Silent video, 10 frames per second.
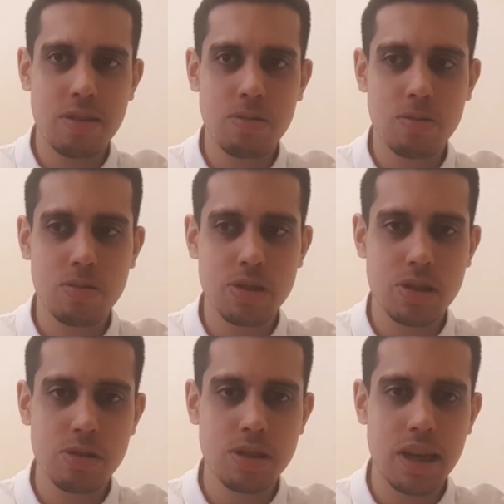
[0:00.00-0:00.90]
who's
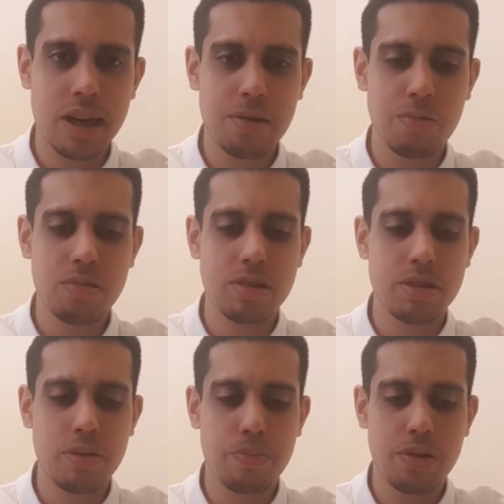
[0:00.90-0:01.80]
just had one
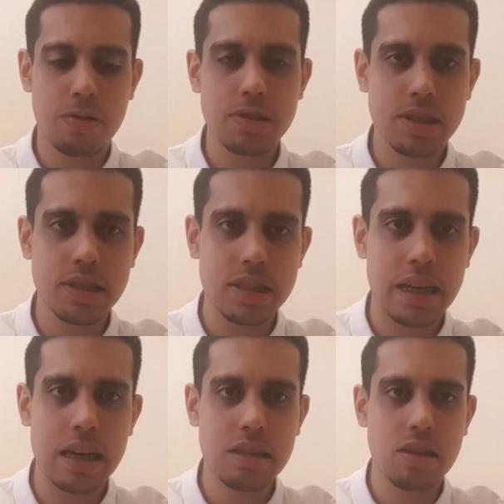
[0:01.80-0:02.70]
pro season
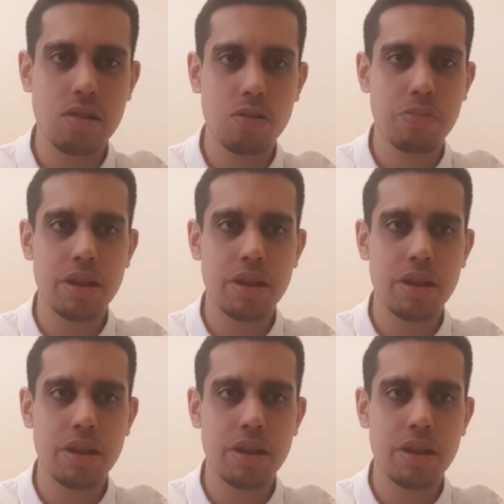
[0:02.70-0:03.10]
at the club.